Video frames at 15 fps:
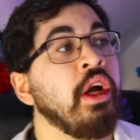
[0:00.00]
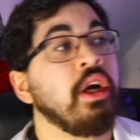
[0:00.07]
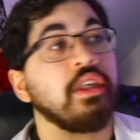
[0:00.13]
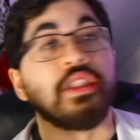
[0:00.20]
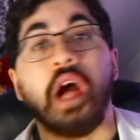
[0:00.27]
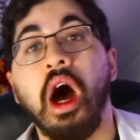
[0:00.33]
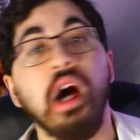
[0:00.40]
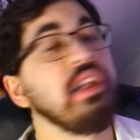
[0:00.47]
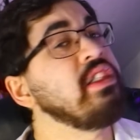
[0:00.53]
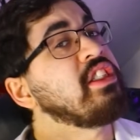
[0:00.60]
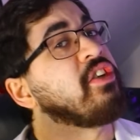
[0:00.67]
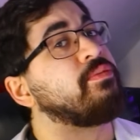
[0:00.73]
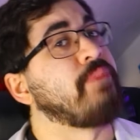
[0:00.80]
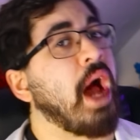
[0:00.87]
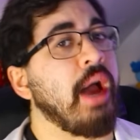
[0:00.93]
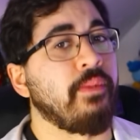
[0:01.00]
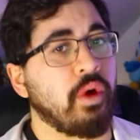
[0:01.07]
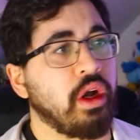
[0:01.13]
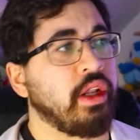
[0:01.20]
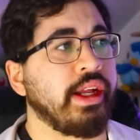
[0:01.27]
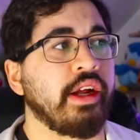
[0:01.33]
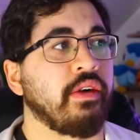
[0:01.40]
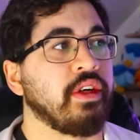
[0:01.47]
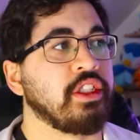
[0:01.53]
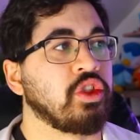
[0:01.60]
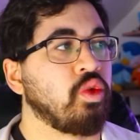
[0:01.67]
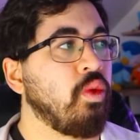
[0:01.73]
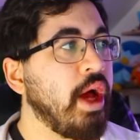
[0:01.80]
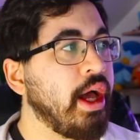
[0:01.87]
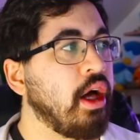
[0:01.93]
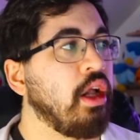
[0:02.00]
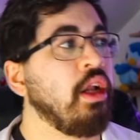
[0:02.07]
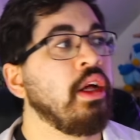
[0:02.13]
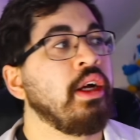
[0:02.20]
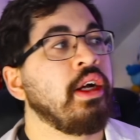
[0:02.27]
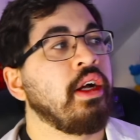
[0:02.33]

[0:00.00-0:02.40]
tons of Bibarel here as well,